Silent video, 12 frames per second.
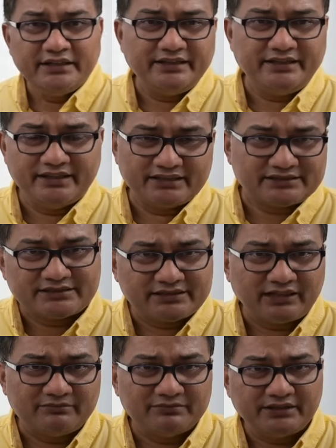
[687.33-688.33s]
yes,
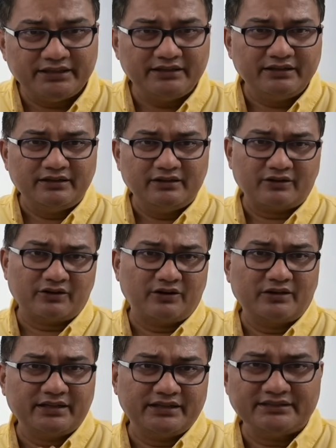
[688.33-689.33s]
something
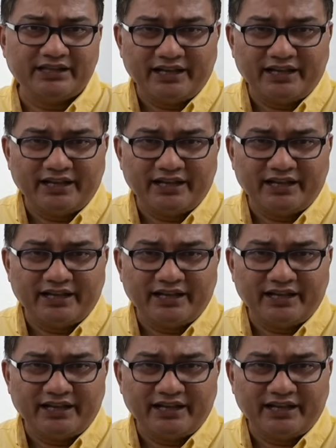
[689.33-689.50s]
wrong is